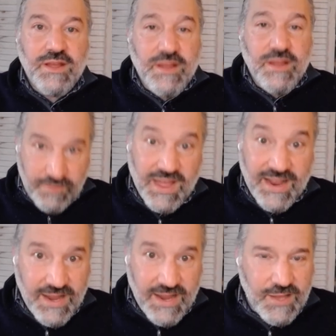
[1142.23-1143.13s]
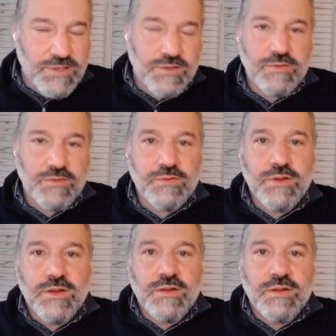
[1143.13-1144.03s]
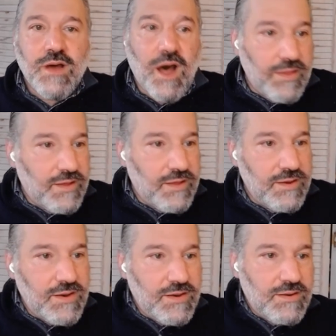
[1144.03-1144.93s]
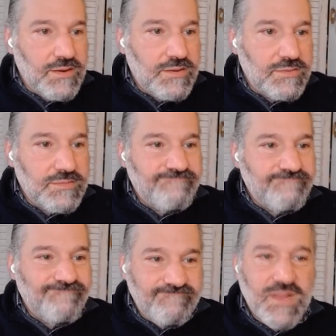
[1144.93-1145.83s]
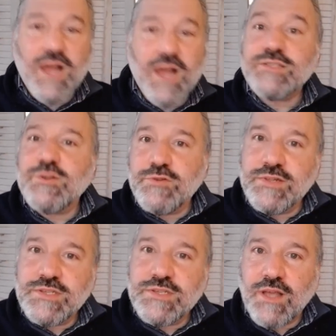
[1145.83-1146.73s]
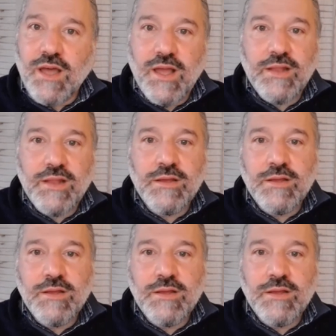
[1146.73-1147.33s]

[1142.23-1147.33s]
if they need to. On the not so good side,